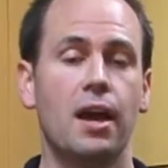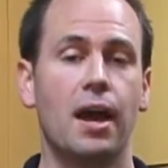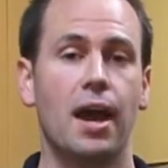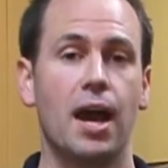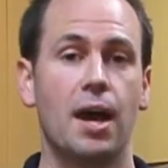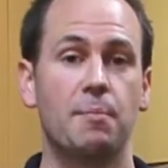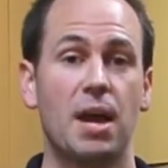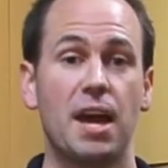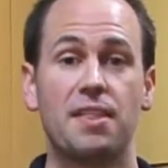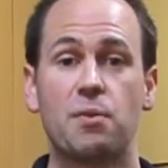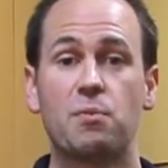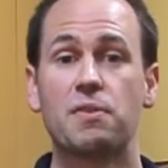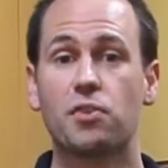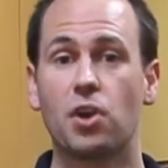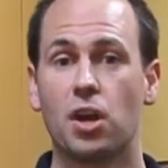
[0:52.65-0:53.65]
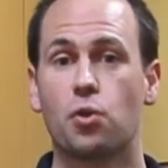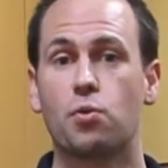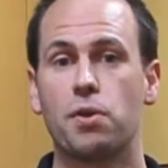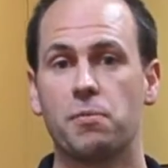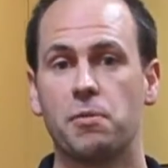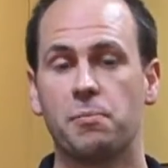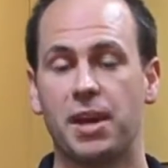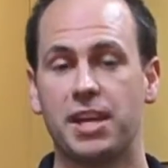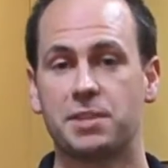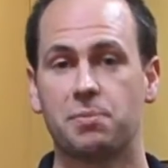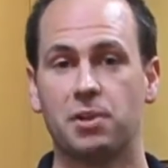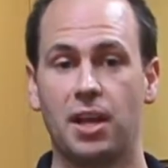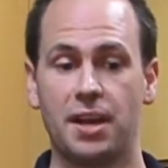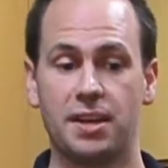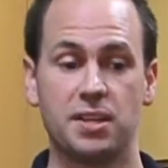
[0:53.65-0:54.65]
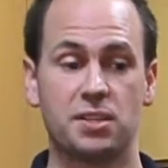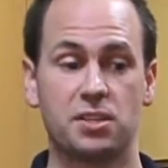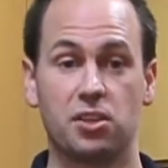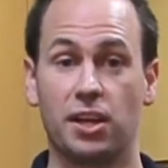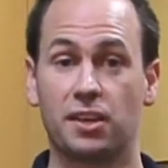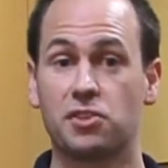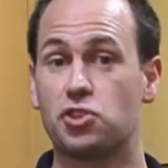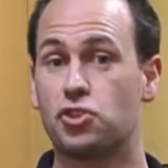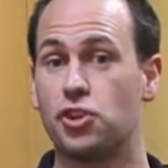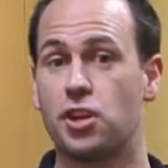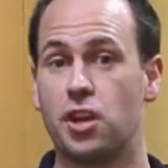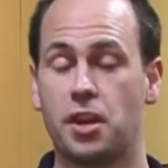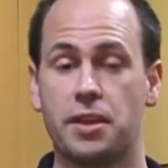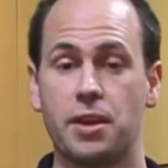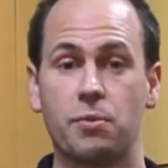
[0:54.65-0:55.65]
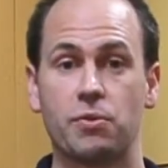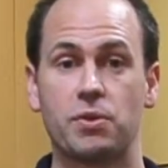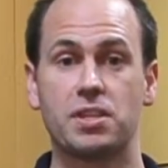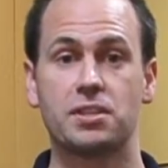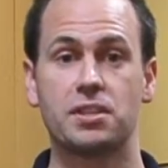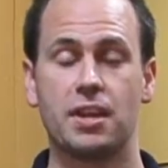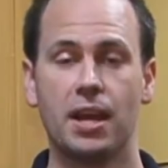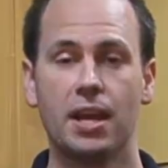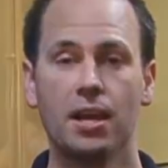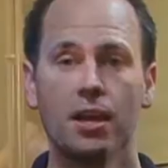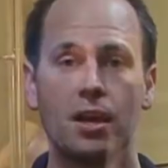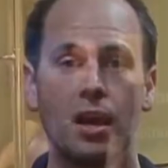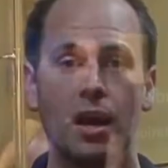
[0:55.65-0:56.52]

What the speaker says: And then we've got equipment-based Pilates, like the studio that we're in today,